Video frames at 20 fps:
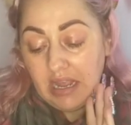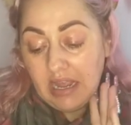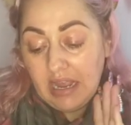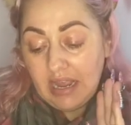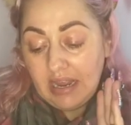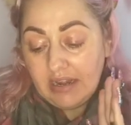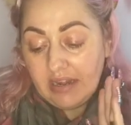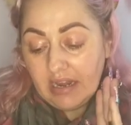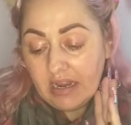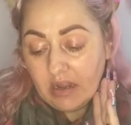
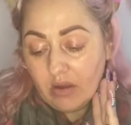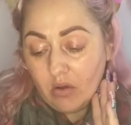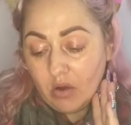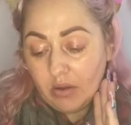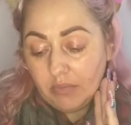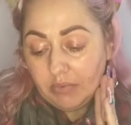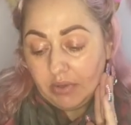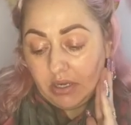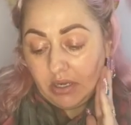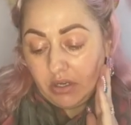And now
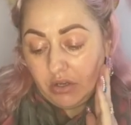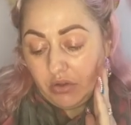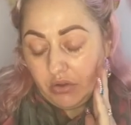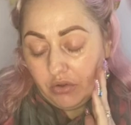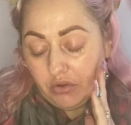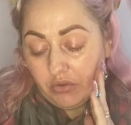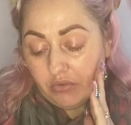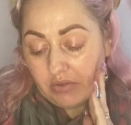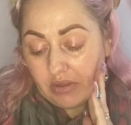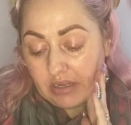I'm going to
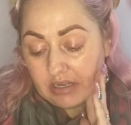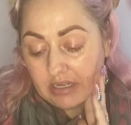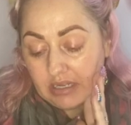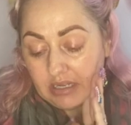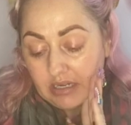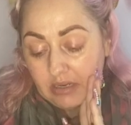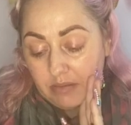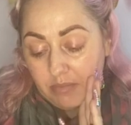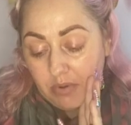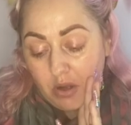use a
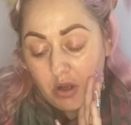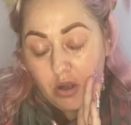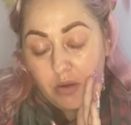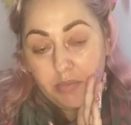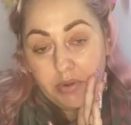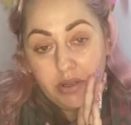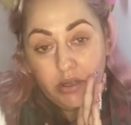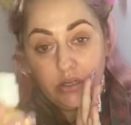ColourPop